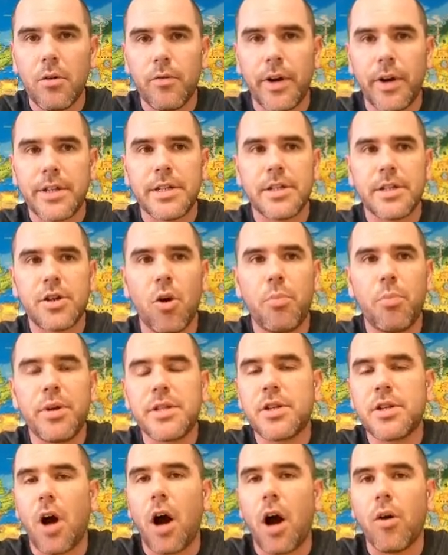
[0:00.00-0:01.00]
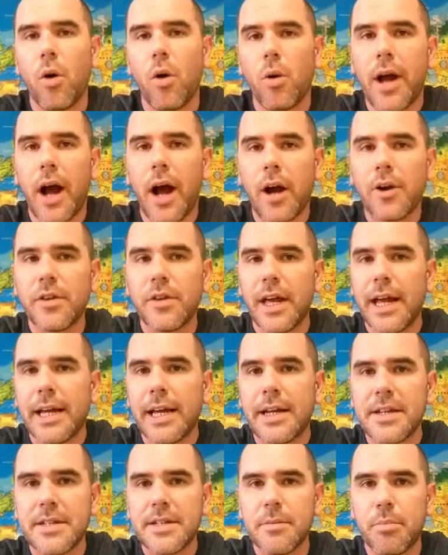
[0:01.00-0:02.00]
Francisco Pizarro conquered the
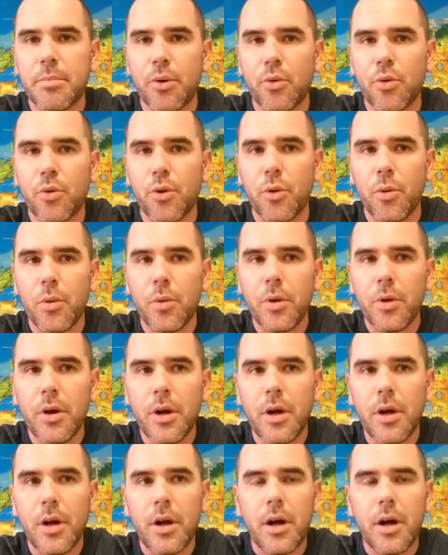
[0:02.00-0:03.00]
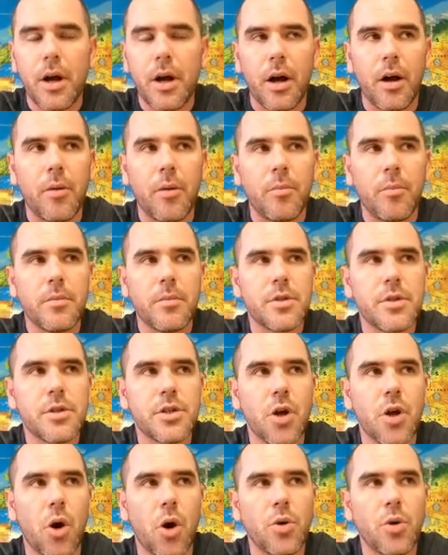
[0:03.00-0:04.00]
Incas in Peru.
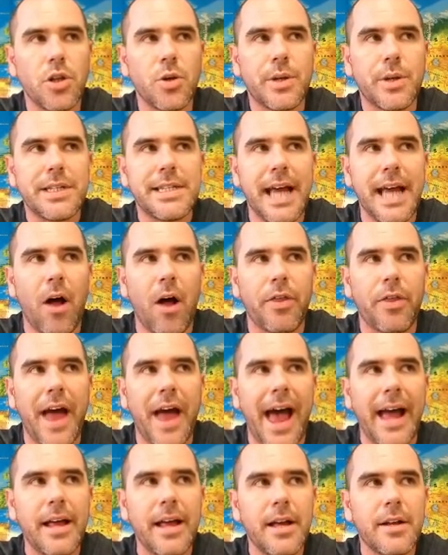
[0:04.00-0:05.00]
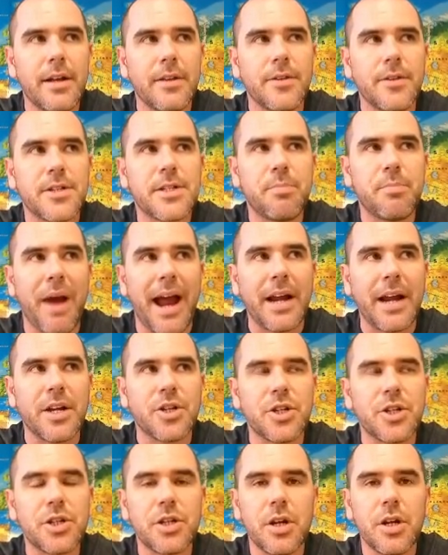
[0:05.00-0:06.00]
So you could tell that the
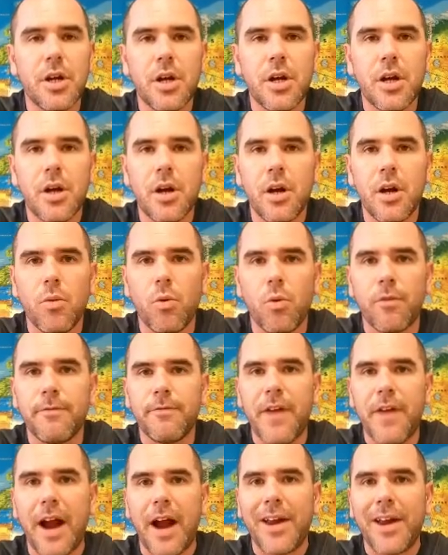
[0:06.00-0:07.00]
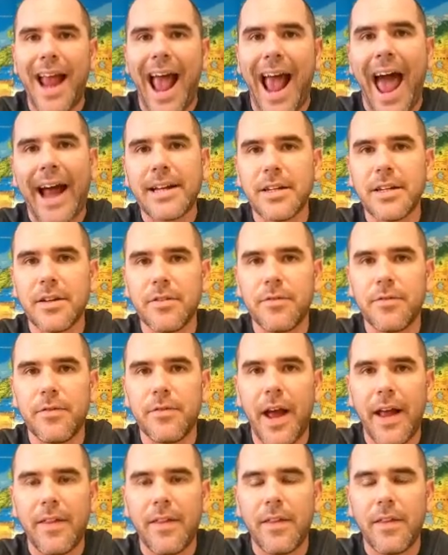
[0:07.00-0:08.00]
Spanish were very active
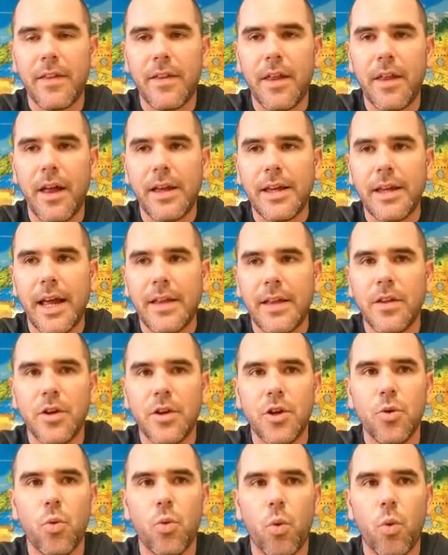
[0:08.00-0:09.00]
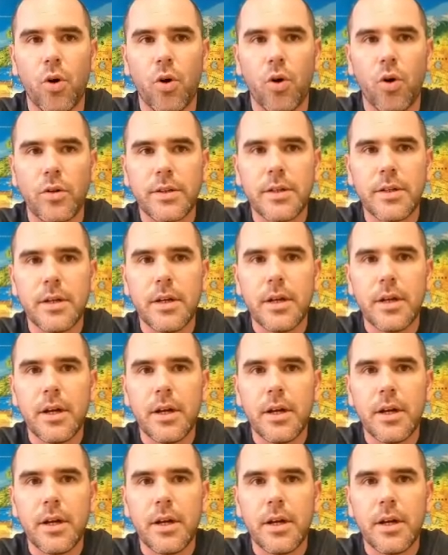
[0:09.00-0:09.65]
in the New World,